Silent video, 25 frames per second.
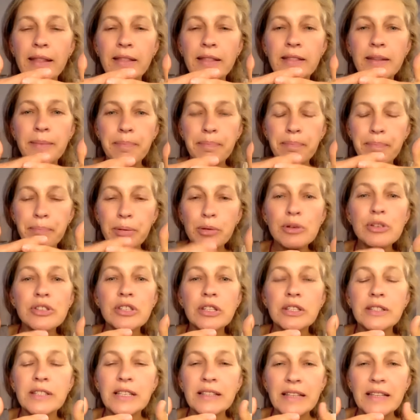and the
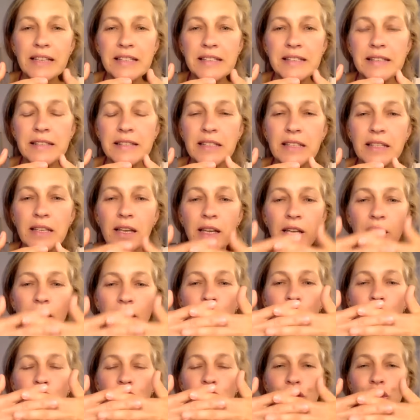person that I see
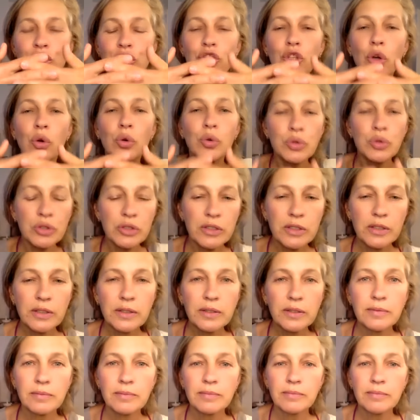don't,
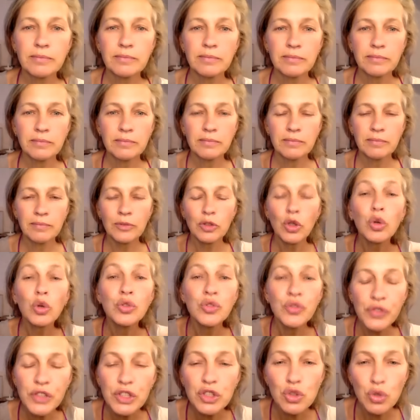
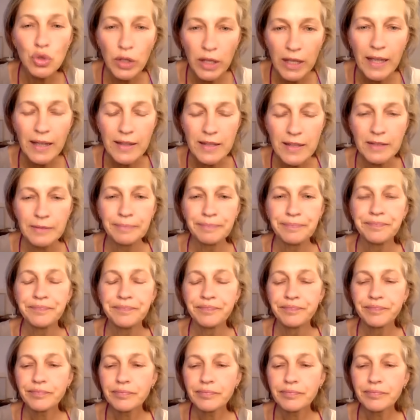don't fit together.